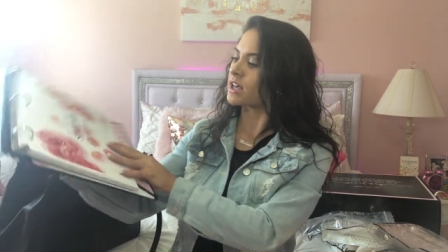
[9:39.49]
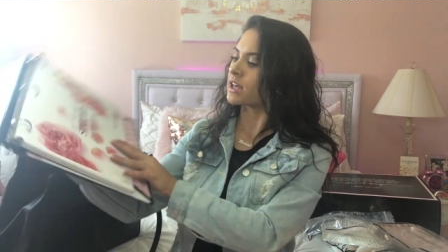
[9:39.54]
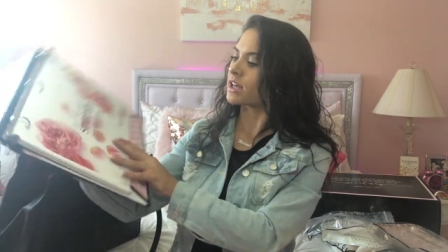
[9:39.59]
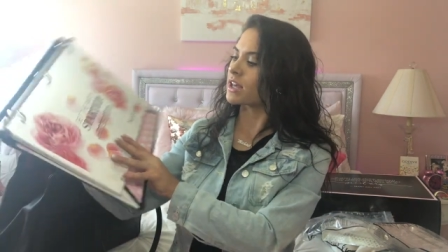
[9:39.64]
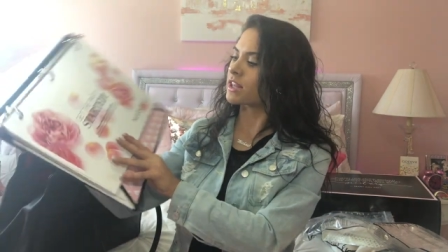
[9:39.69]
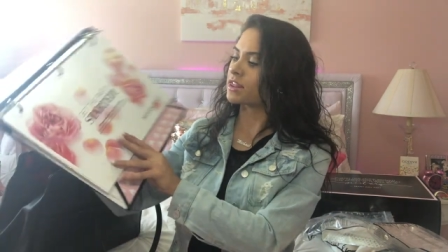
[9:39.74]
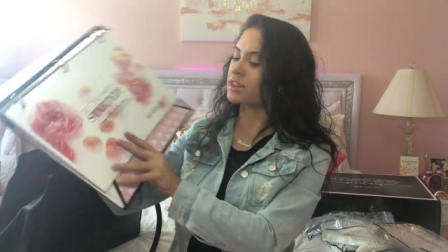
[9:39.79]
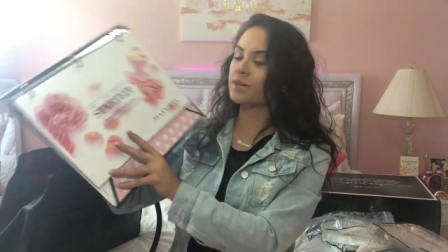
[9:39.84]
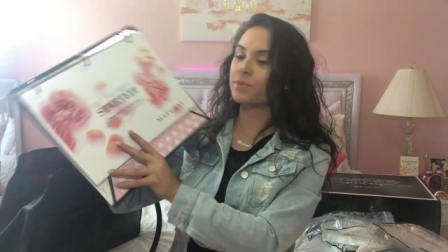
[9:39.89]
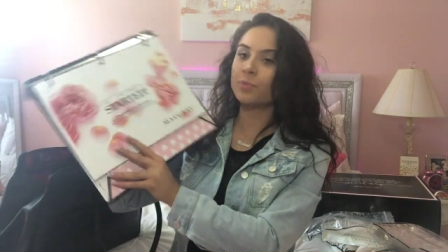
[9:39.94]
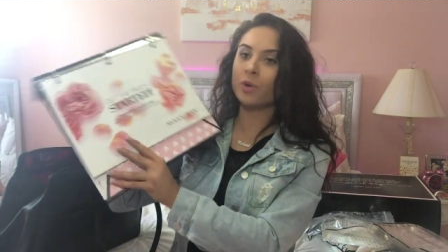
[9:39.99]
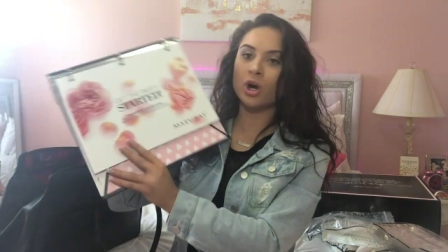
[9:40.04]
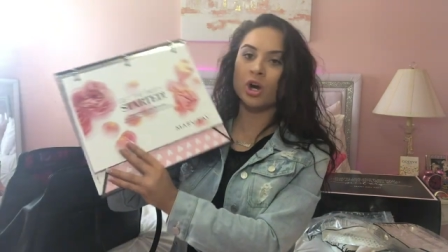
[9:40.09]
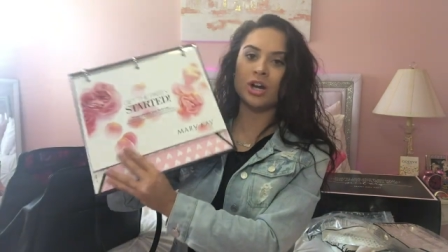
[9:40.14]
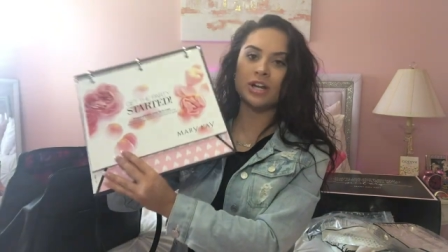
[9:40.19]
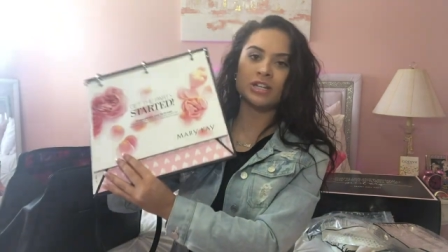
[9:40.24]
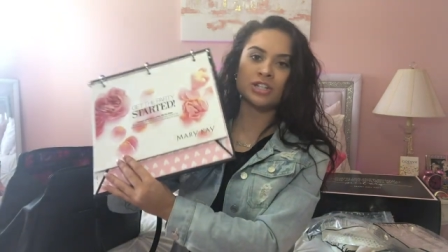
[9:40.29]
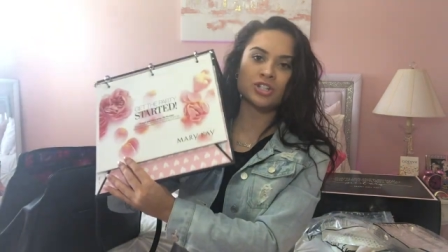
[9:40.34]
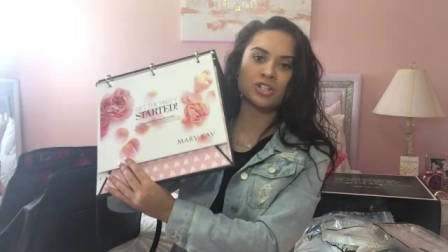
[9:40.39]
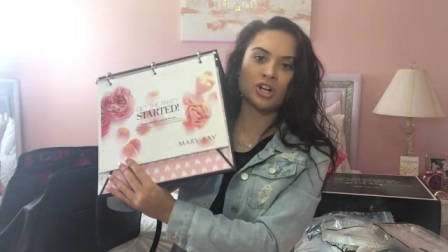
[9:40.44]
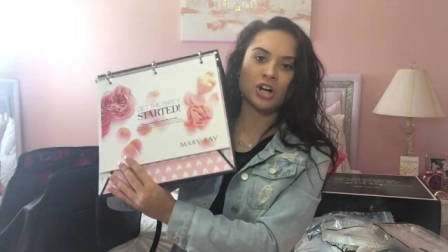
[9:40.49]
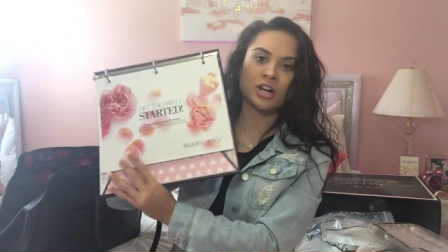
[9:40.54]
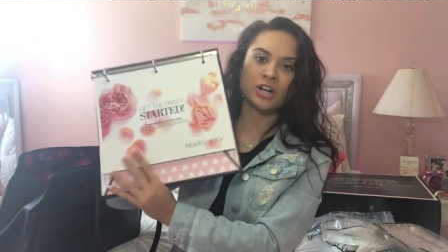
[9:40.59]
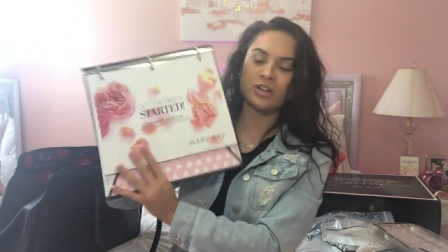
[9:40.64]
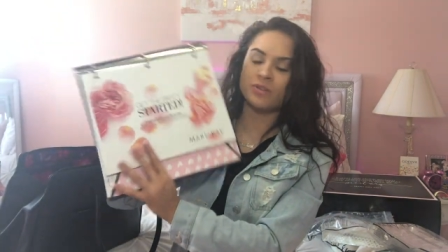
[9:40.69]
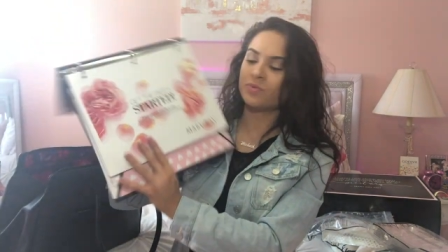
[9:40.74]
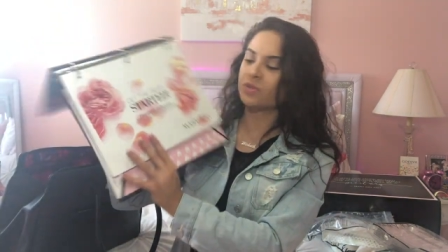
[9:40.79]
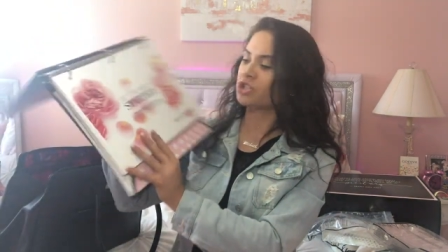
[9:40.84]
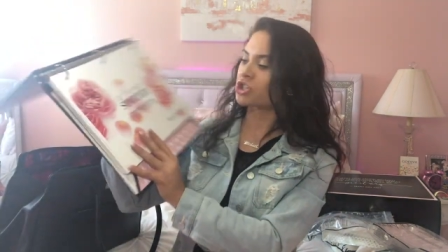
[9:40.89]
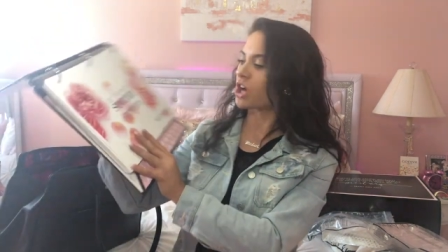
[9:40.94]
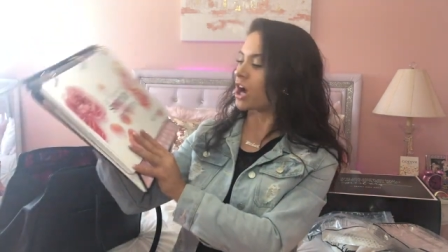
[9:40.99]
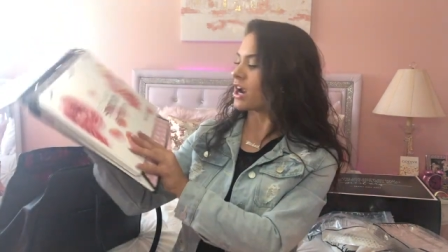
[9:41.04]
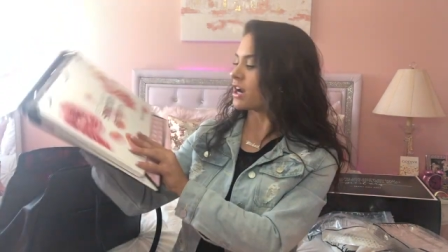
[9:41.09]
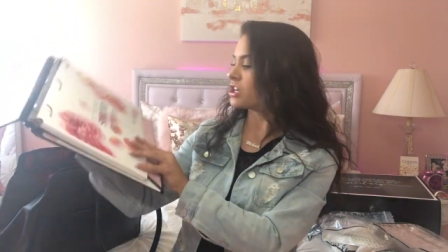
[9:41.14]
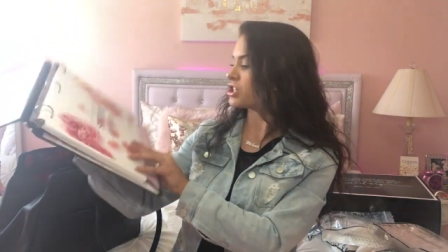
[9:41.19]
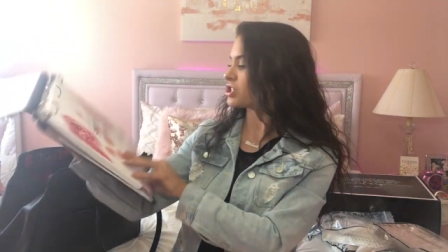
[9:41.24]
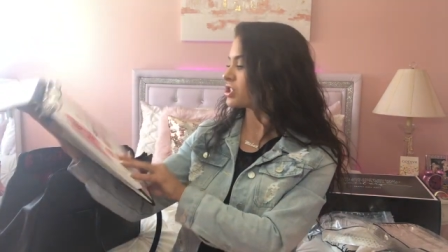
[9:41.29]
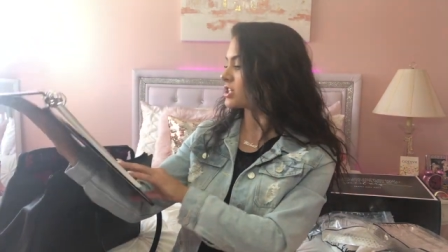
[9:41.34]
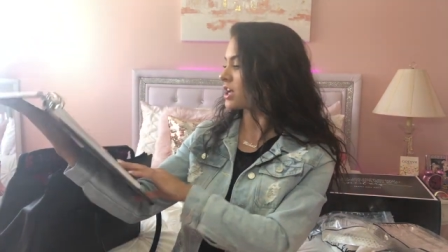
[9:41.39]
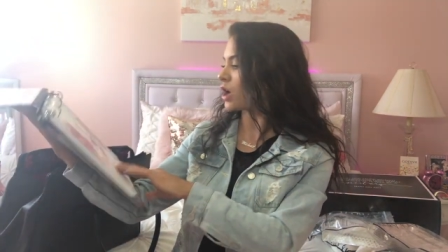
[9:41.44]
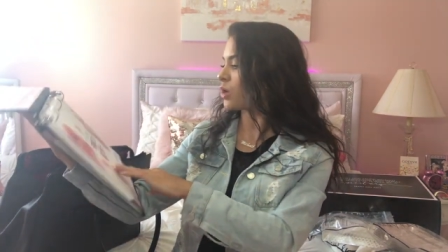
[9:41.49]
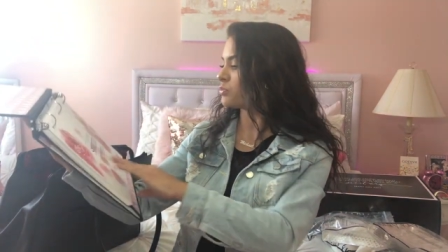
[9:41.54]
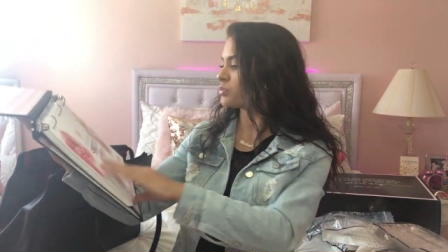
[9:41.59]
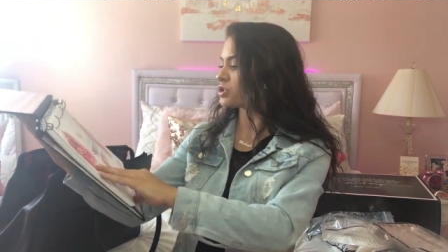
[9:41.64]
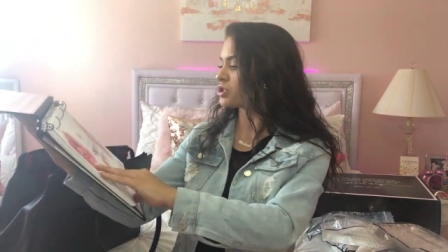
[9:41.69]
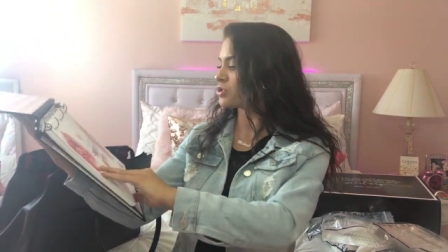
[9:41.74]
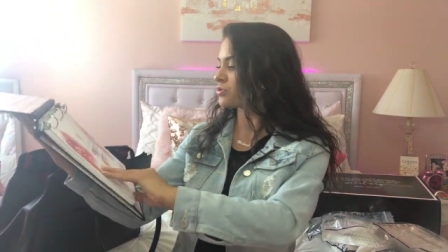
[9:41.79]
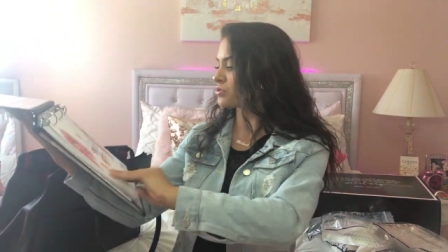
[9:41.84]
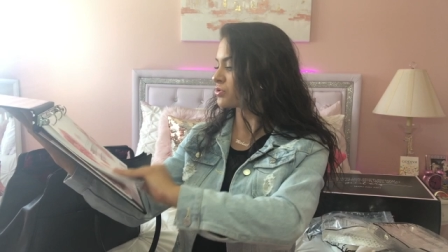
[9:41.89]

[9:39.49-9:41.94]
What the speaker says: get the party started, which kind of just helps you